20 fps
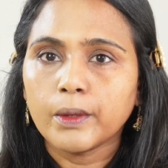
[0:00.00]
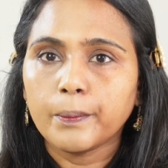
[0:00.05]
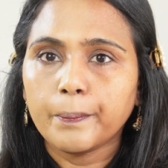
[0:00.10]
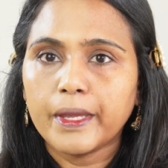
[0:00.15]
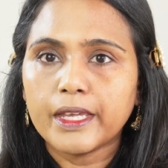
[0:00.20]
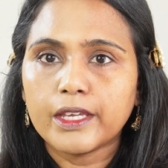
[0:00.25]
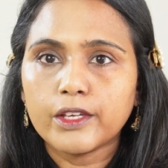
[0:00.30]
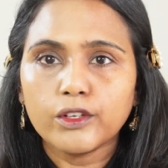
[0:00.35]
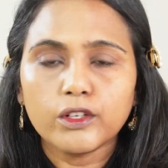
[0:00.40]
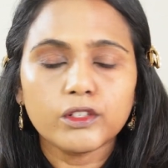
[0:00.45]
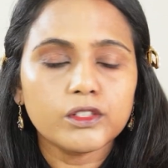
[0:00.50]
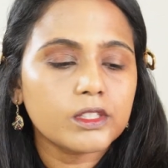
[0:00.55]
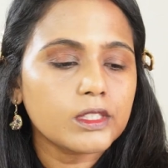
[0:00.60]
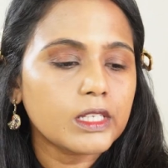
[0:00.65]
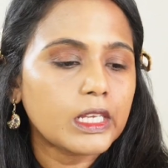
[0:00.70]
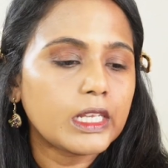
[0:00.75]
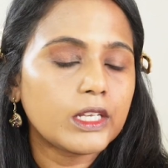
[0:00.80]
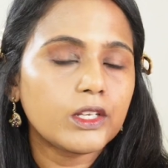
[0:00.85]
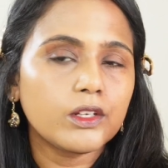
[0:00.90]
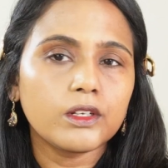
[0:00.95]
making your
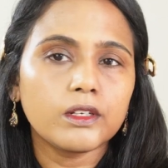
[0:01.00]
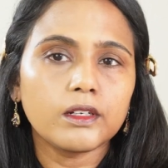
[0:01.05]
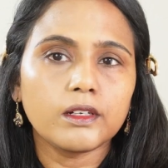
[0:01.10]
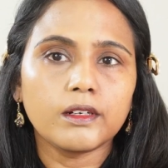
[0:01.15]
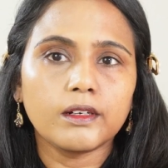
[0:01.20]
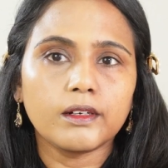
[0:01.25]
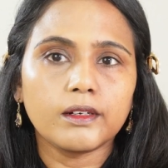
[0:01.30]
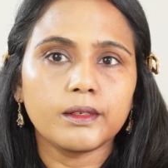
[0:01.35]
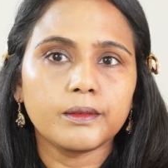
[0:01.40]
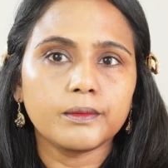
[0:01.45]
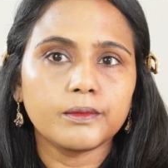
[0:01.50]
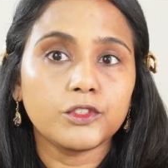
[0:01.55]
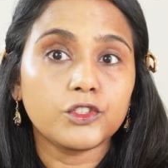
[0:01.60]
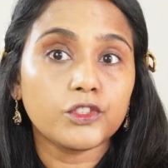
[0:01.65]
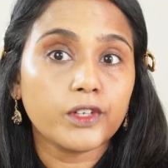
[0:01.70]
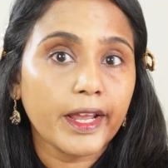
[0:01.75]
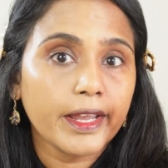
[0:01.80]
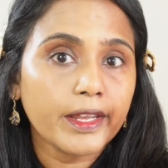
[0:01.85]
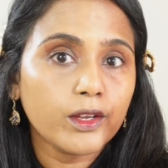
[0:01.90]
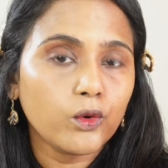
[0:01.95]
skin
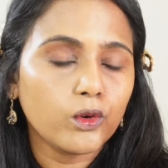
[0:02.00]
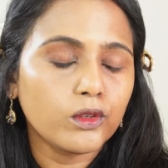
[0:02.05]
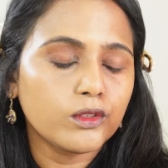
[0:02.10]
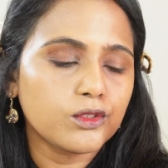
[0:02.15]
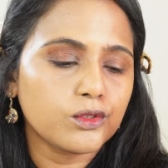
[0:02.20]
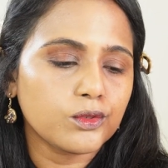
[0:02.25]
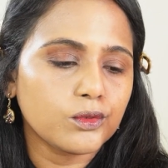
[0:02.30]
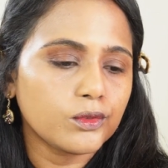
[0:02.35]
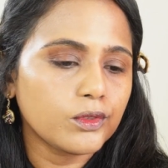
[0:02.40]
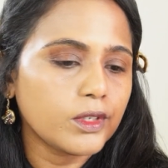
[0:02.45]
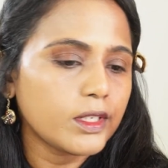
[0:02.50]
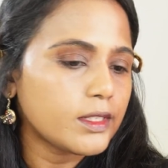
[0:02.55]
dry also.